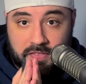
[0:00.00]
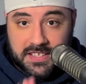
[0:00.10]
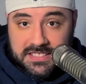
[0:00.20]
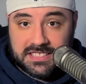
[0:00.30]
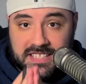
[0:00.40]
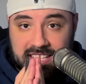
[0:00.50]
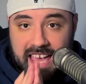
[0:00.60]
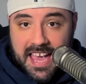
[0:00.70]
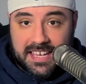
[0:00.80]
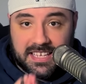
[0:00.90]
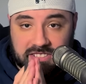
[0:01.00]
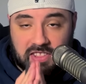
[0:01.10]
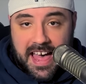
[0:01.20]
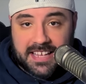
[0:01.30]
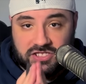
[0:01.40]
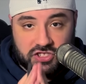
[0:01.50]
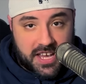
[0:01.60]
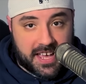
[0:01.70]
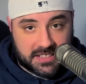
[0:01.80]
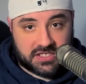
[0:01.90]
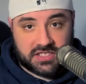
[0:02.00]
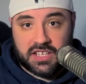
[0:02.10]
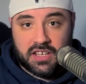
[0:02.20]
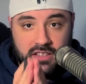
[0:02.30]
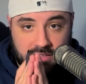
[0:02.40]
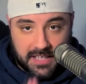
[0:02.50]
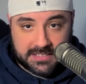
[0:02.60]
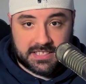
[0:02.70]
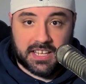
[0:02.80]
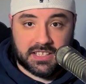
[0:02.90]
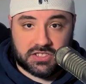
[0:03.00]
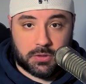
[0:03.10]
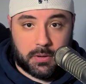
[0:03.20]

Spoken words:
This is the Yankees' last chance. Let's get into